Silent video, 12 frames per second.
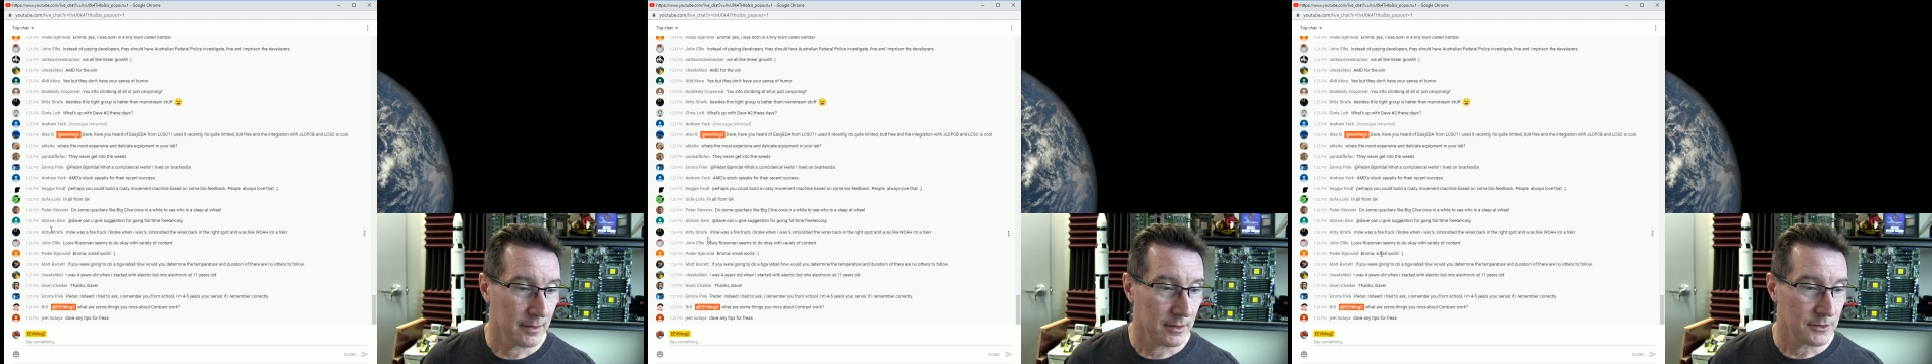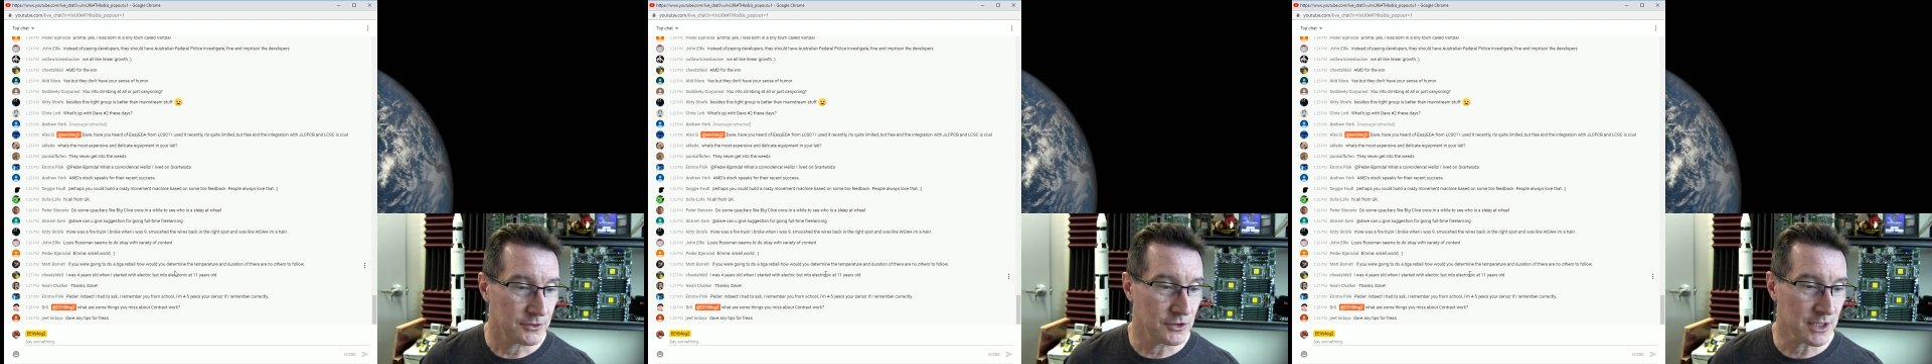
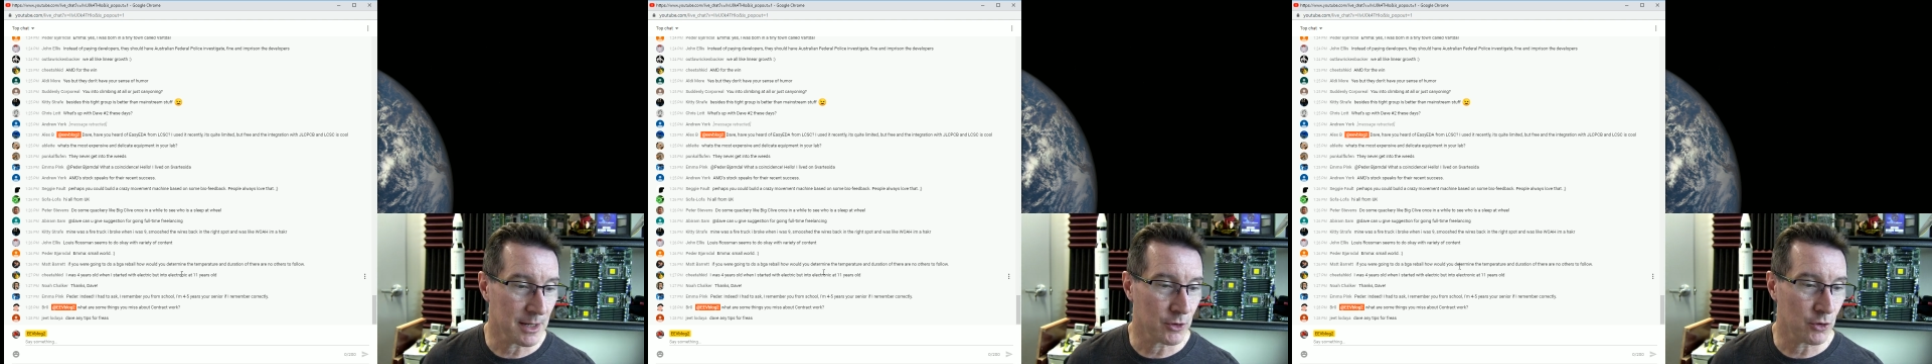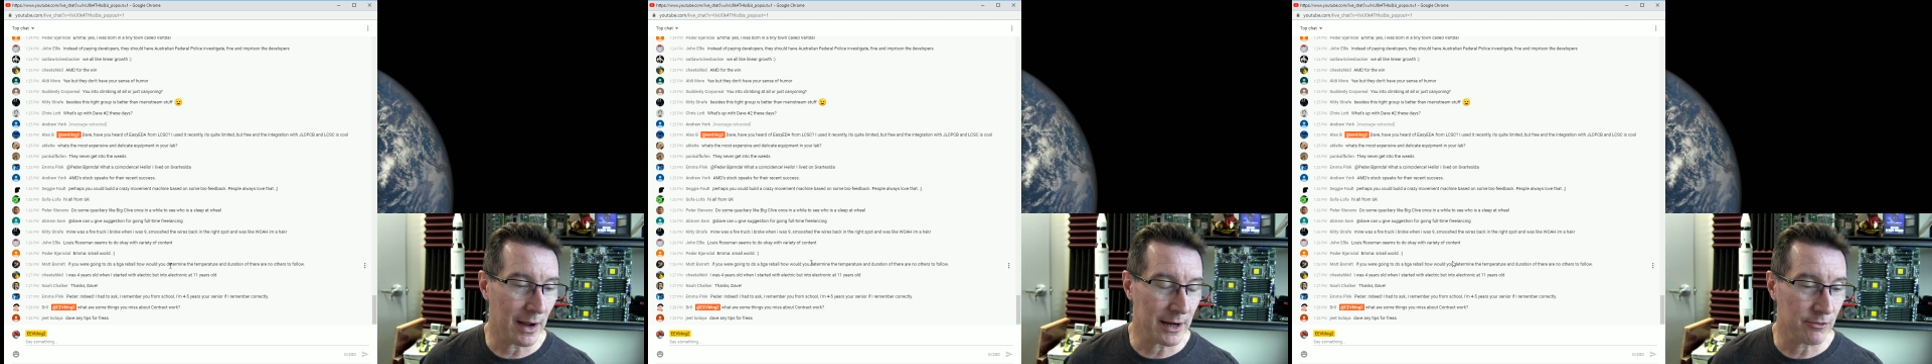Do some
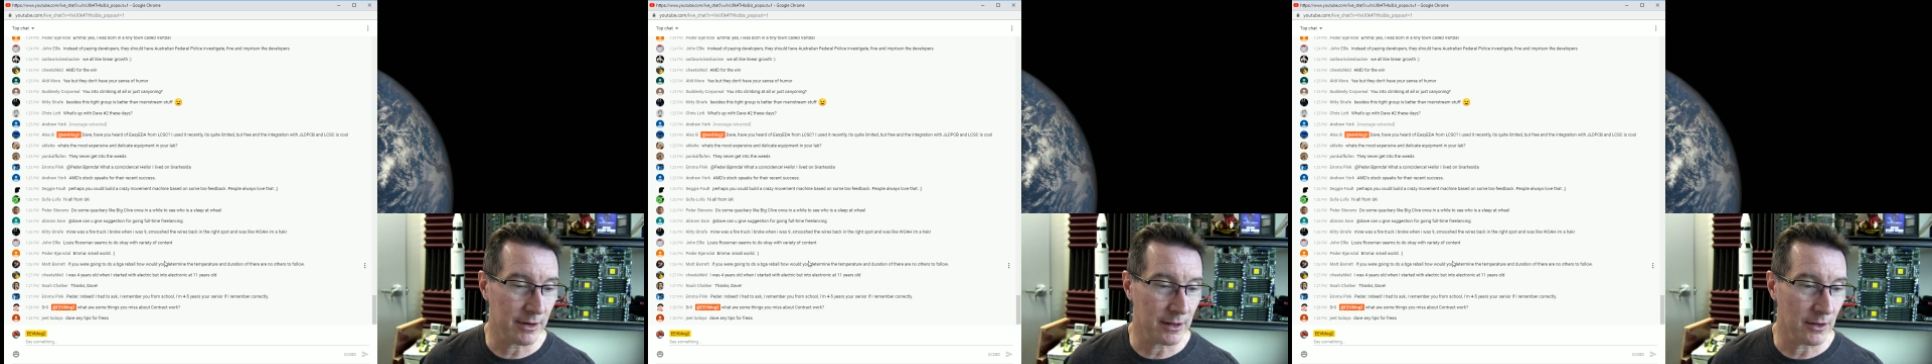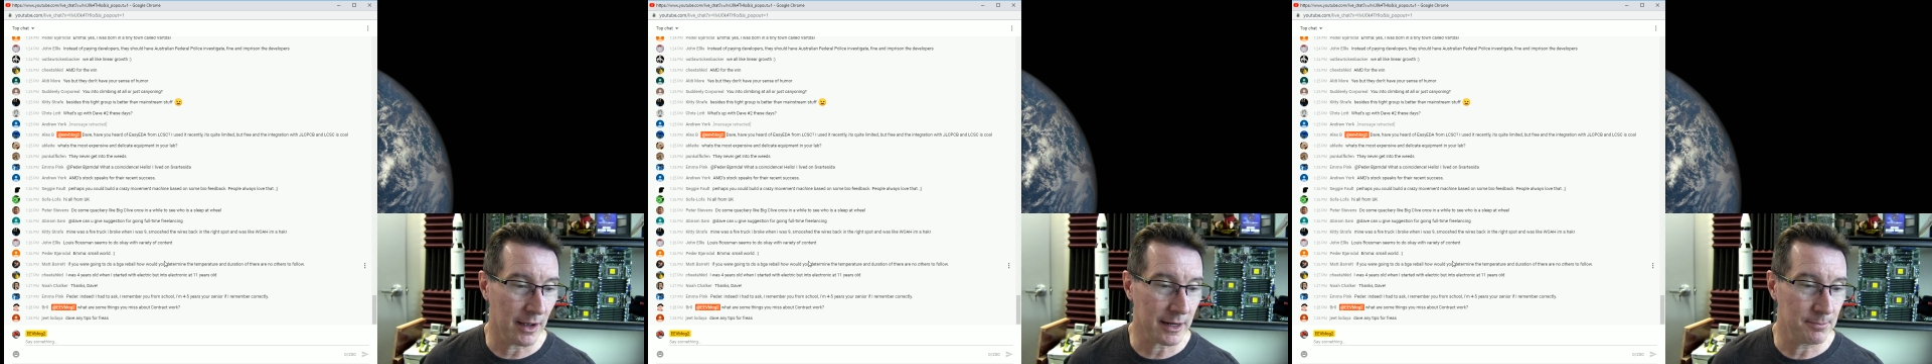quackery
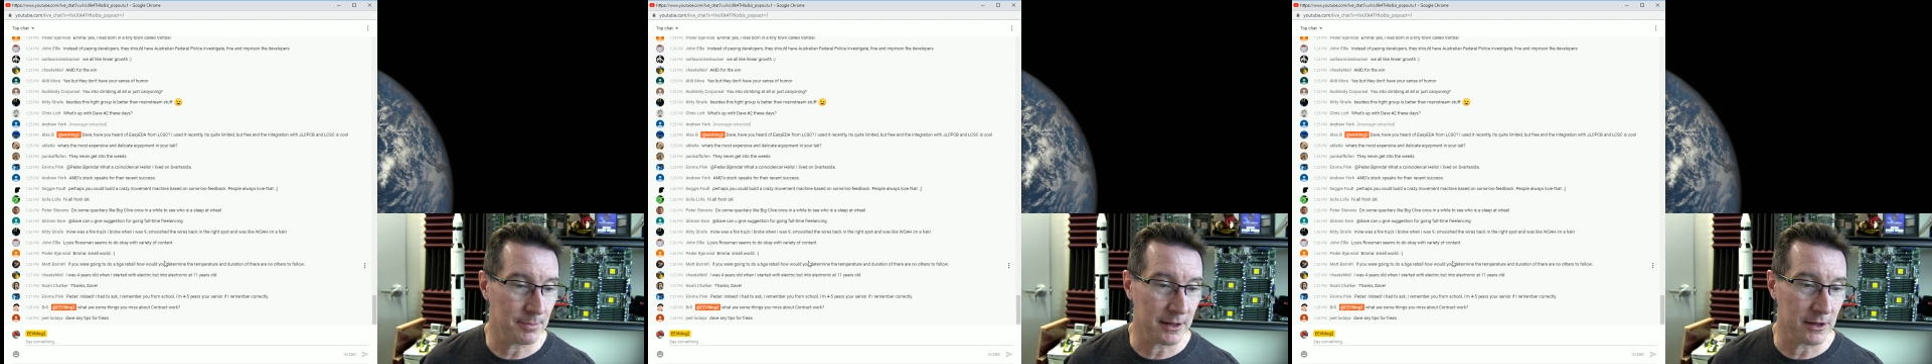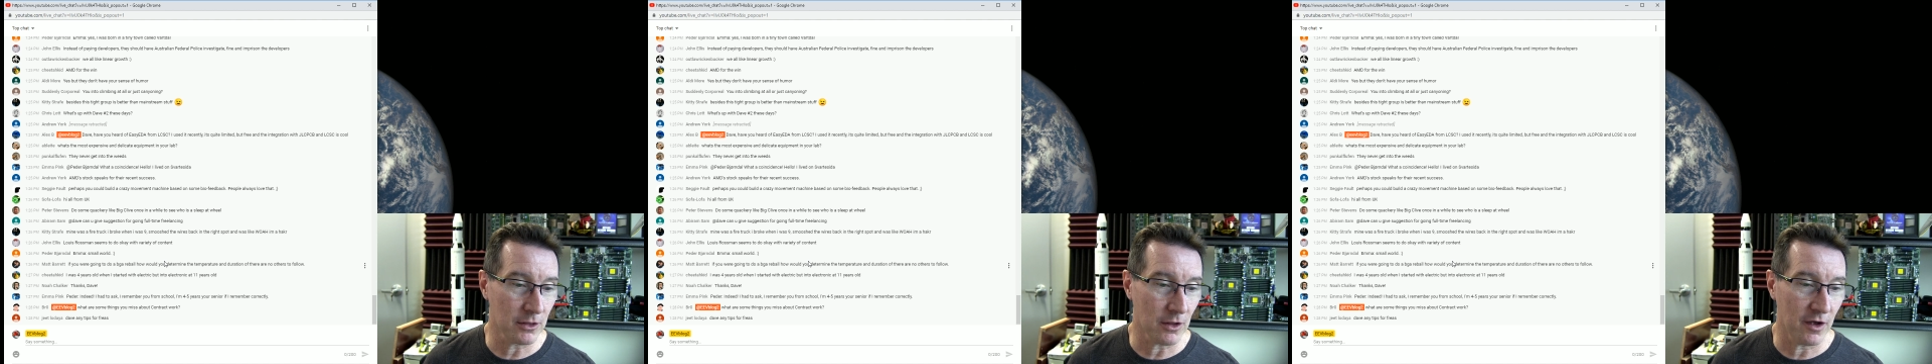like Big
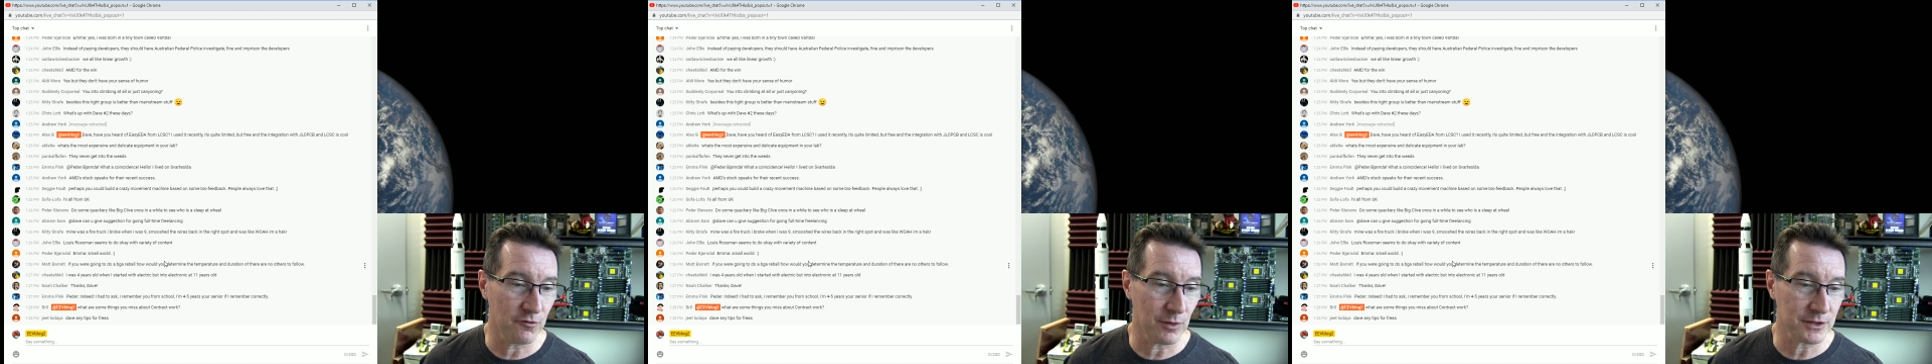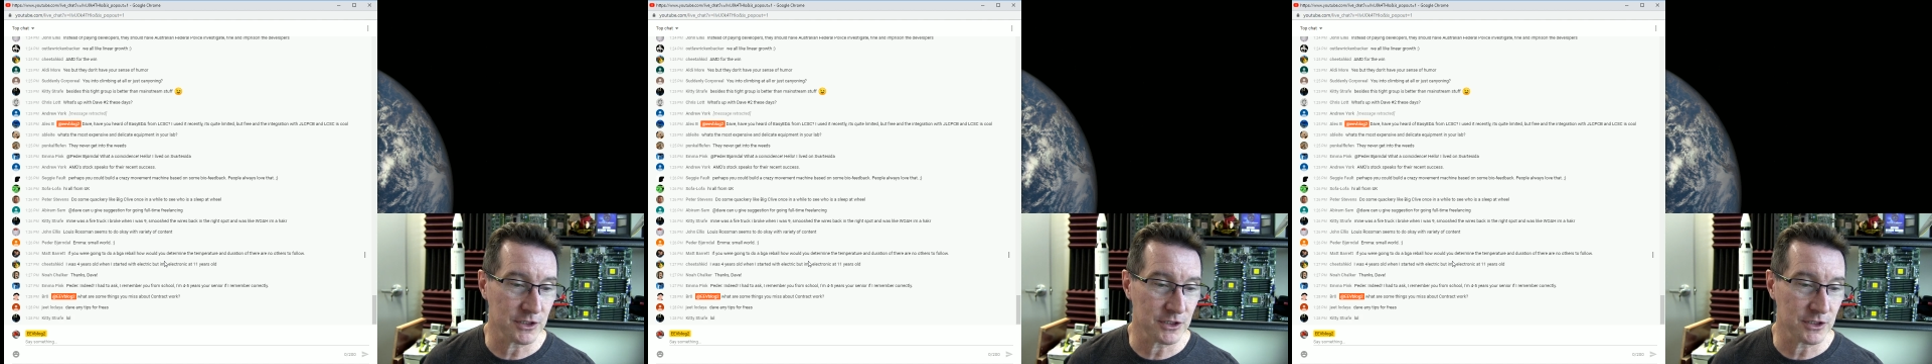Clive once